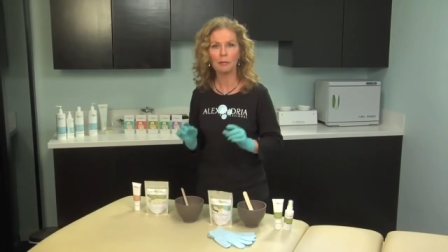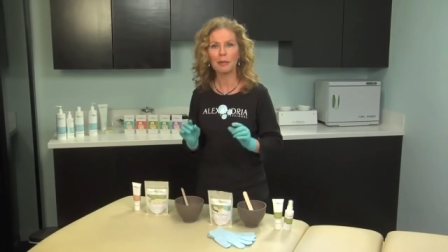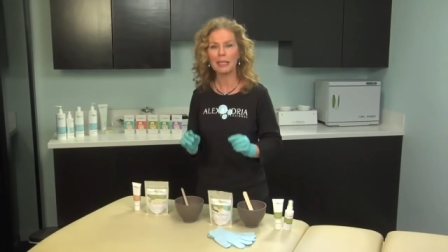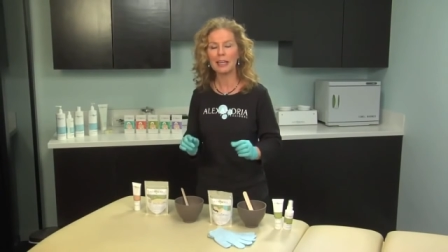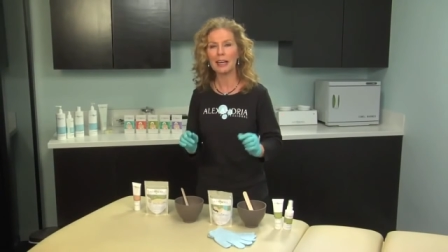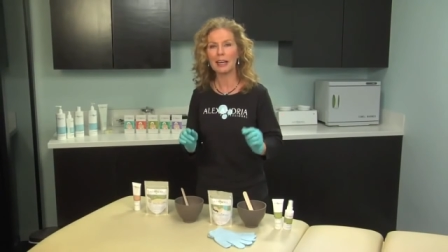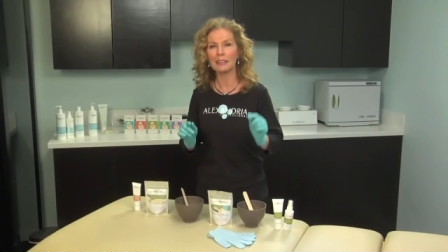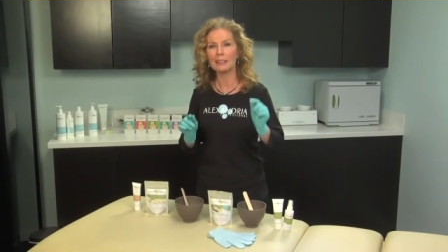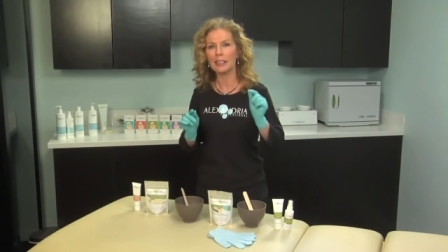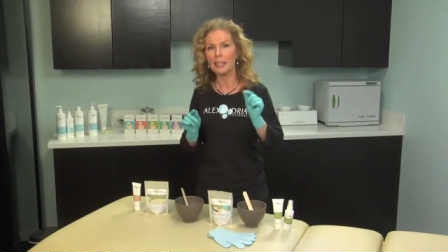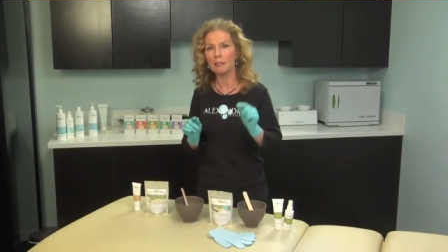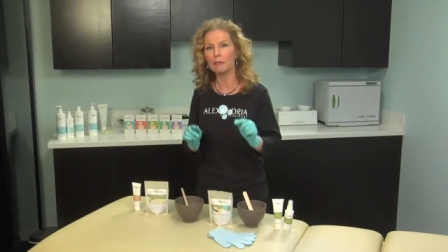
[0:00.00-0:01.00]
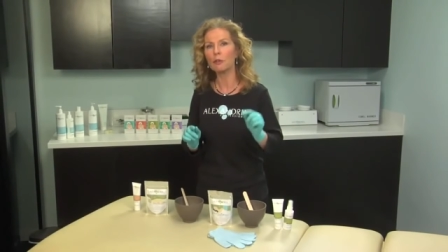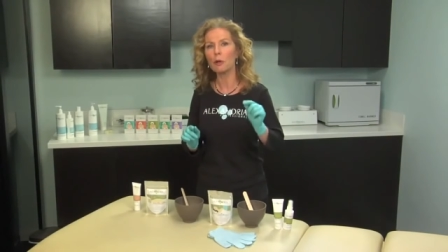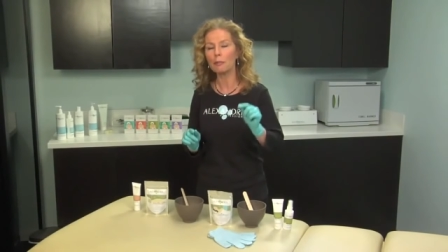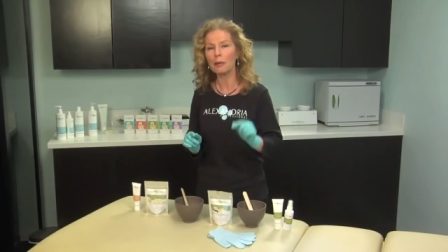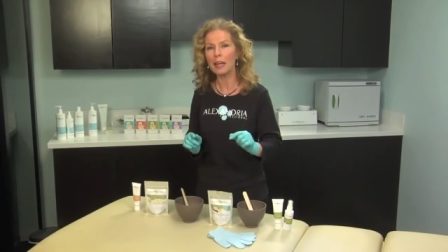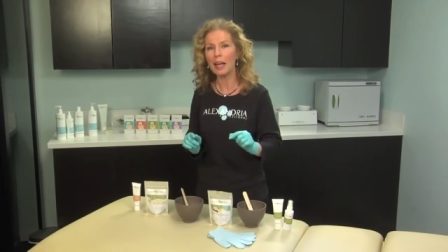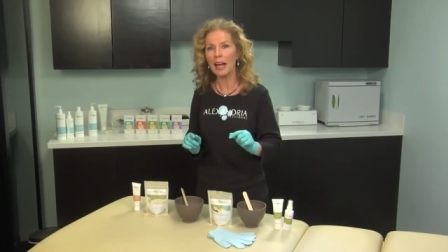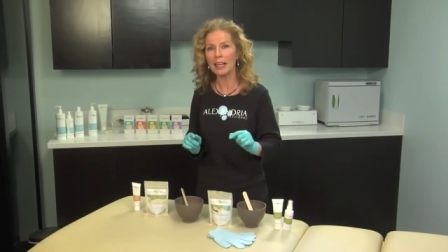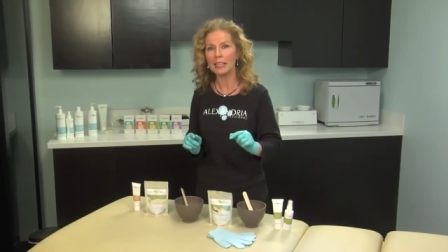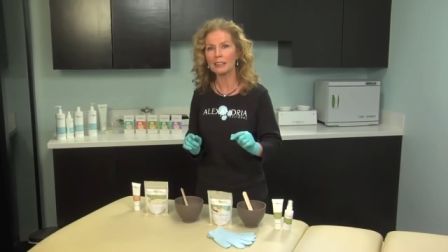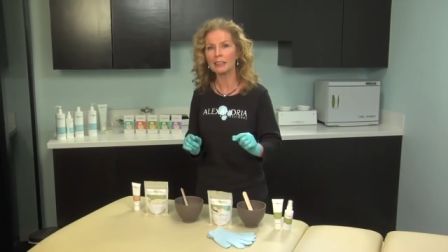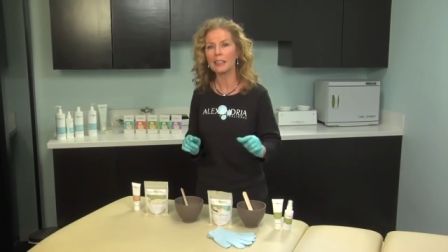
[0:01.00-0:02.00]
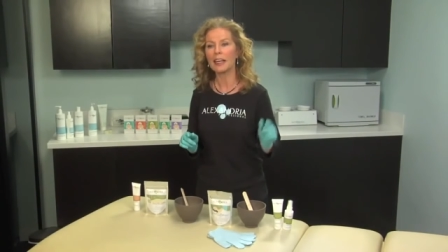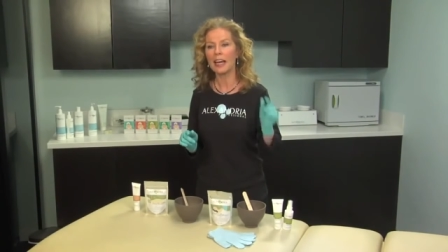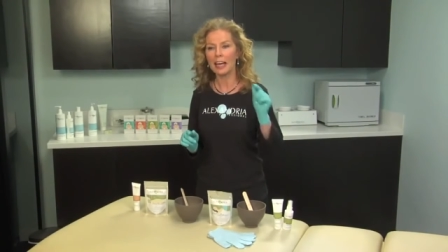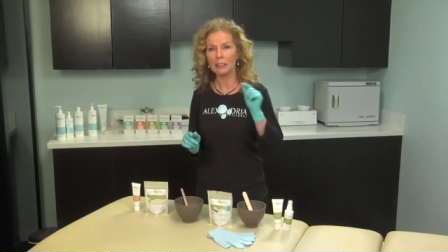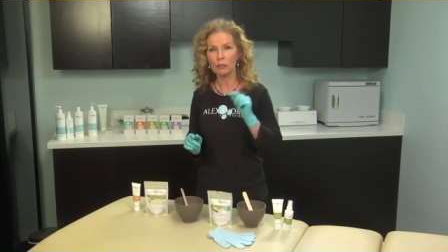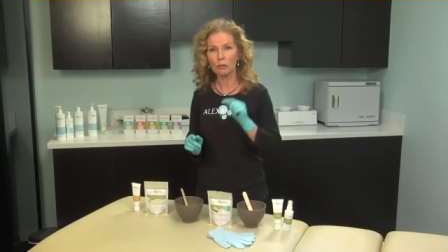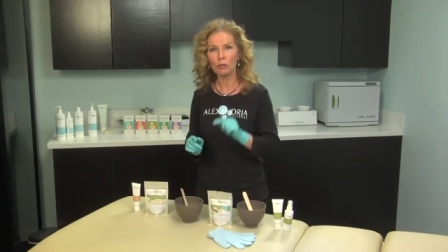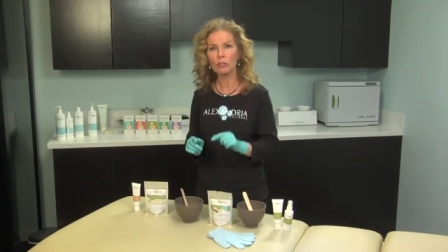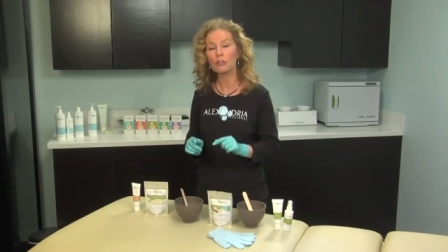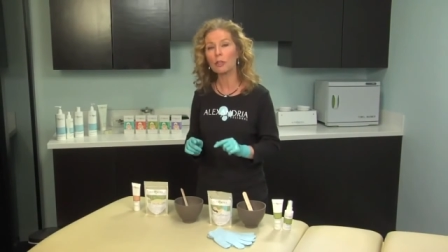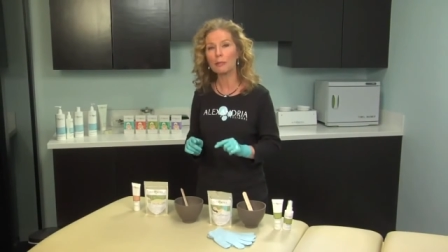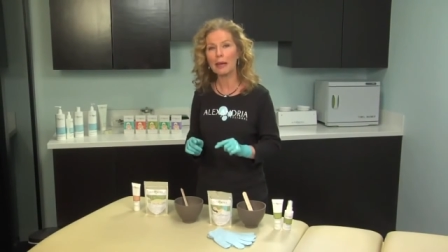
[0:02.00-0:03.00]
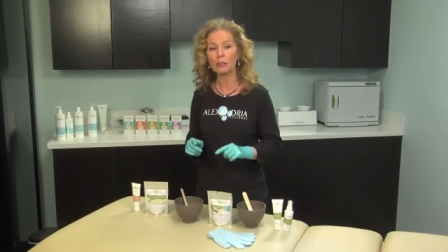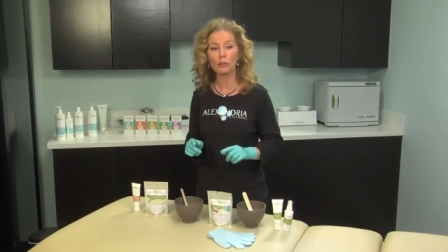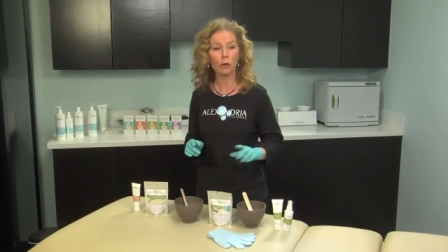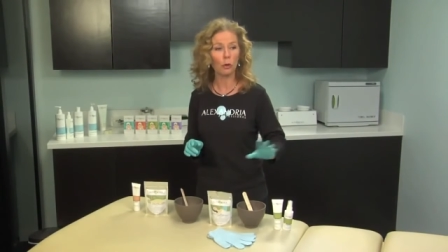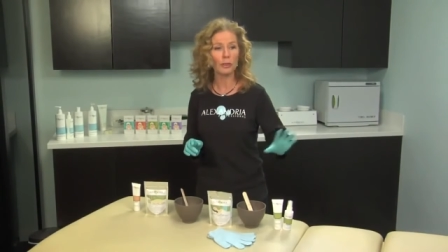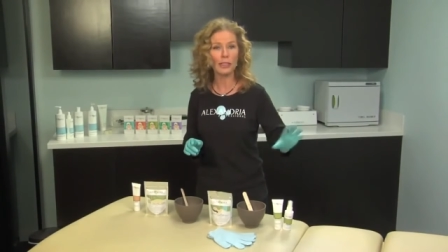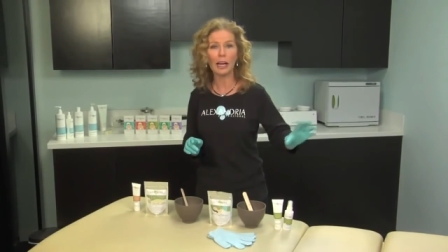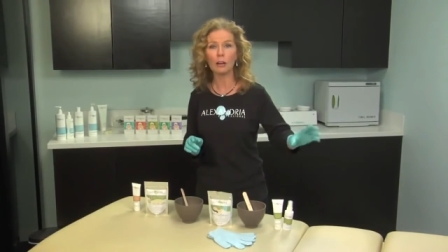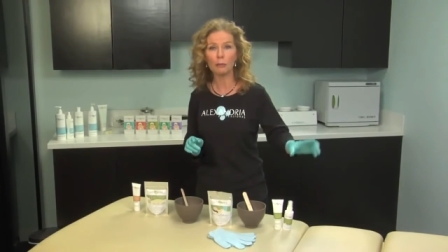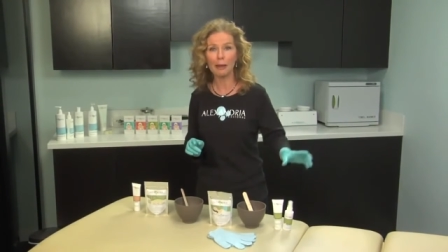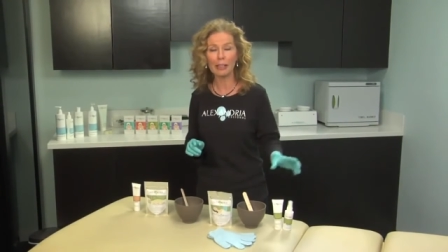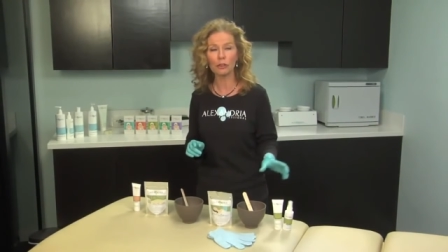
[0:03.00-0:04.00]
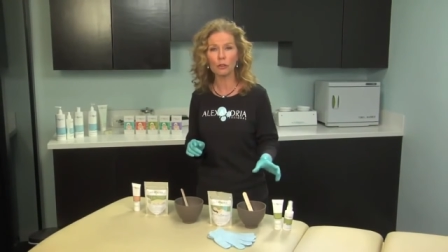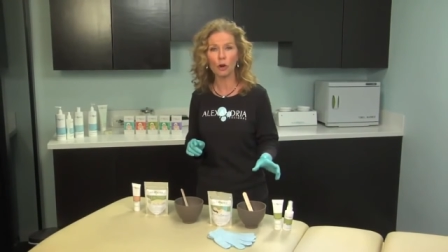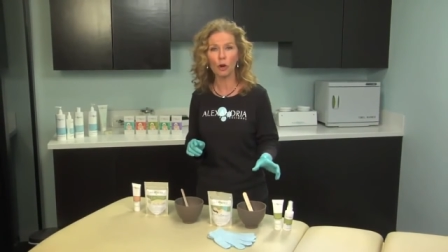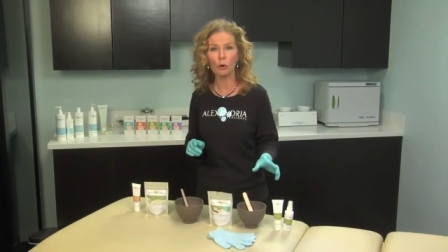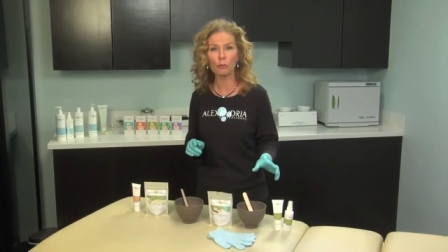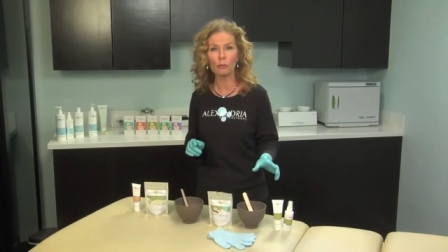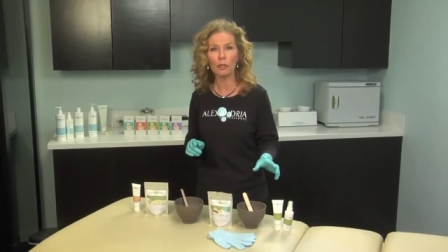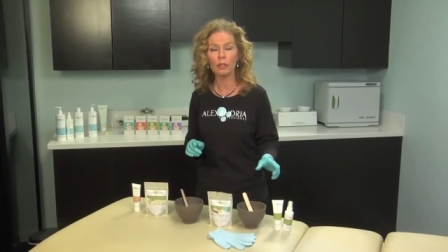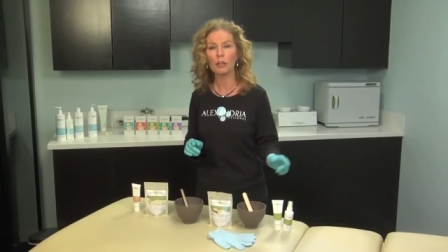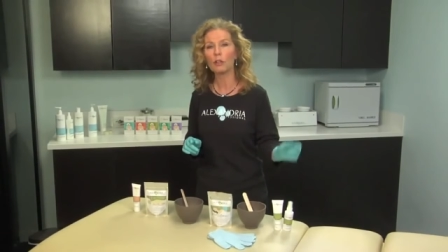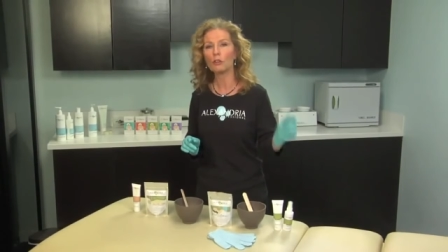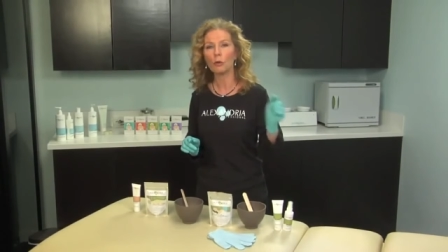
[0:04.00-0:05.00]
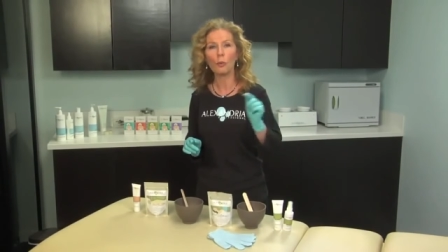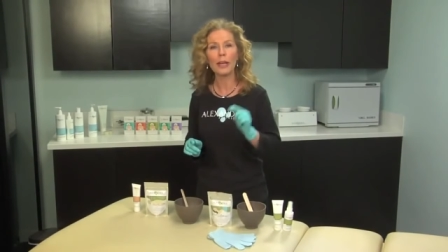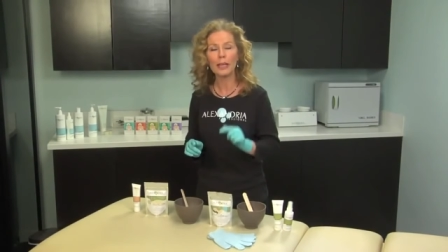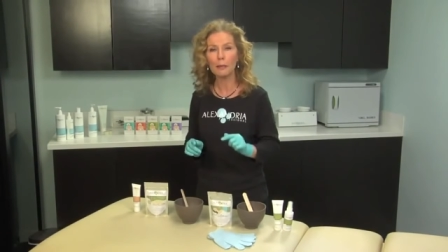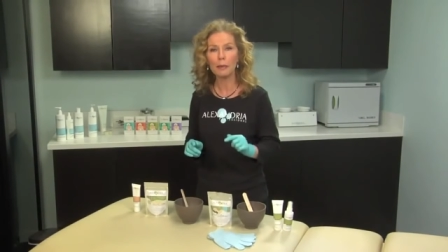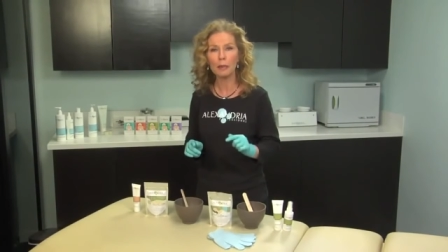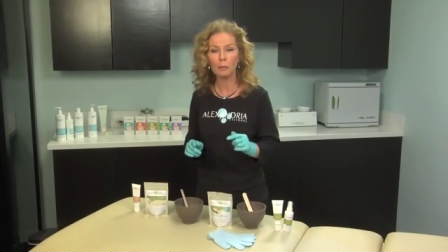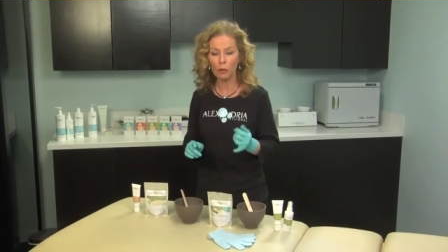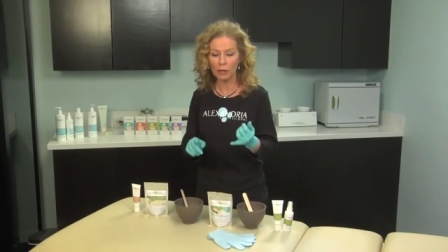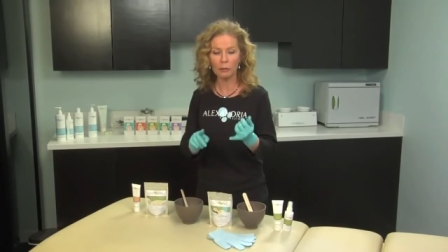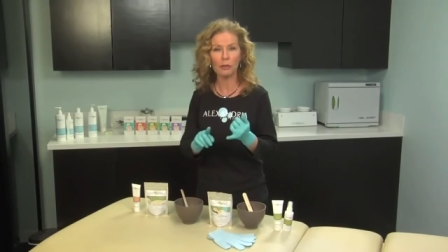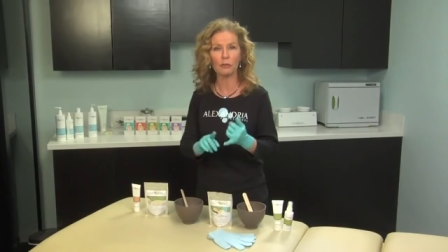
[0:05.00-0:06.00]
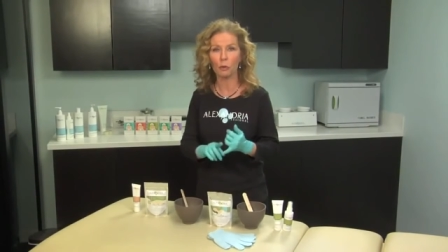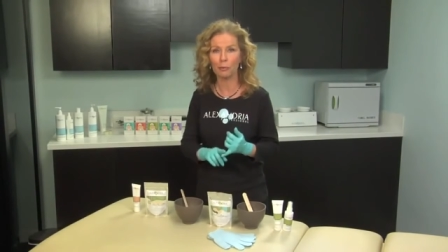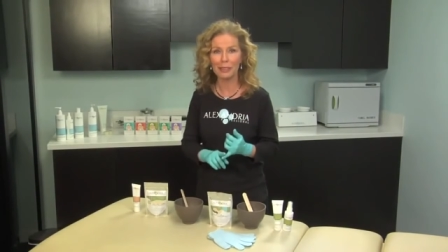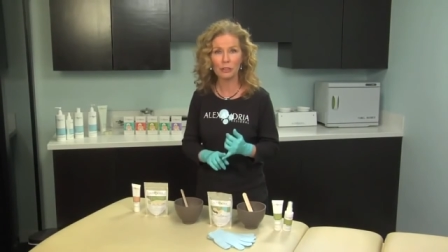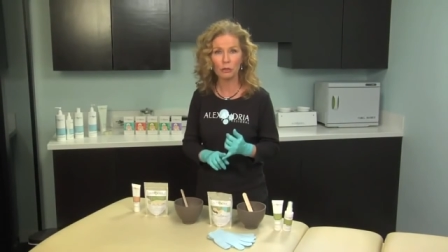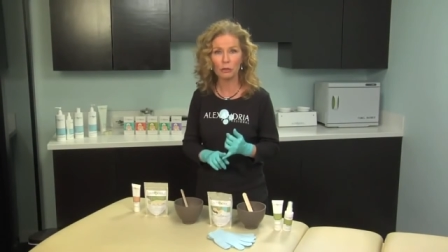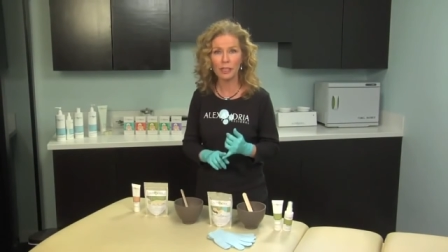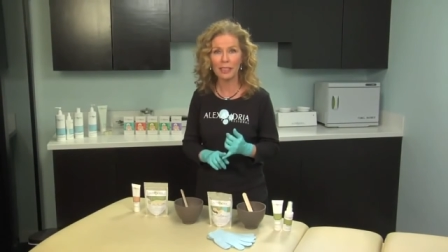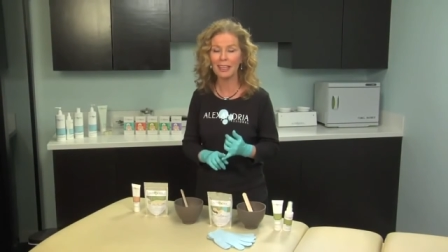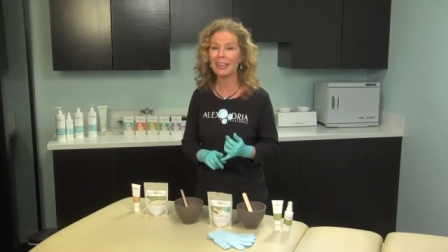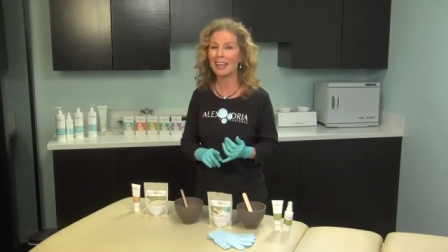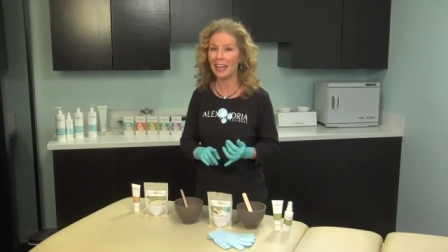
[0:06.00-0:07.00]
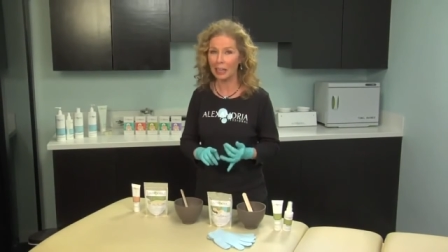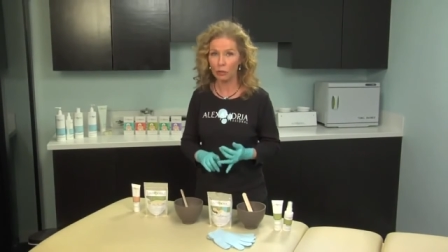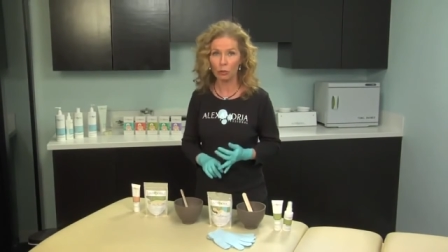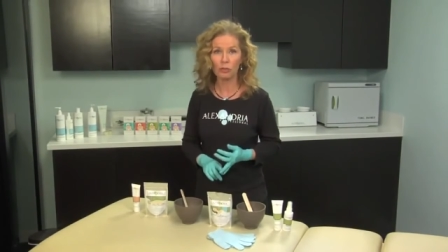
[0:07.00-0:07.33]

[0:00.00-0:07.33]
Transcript: Because if you apply it as soon as you get back to your hotel or back to your home, you'll wake up in the morning with no blistering and no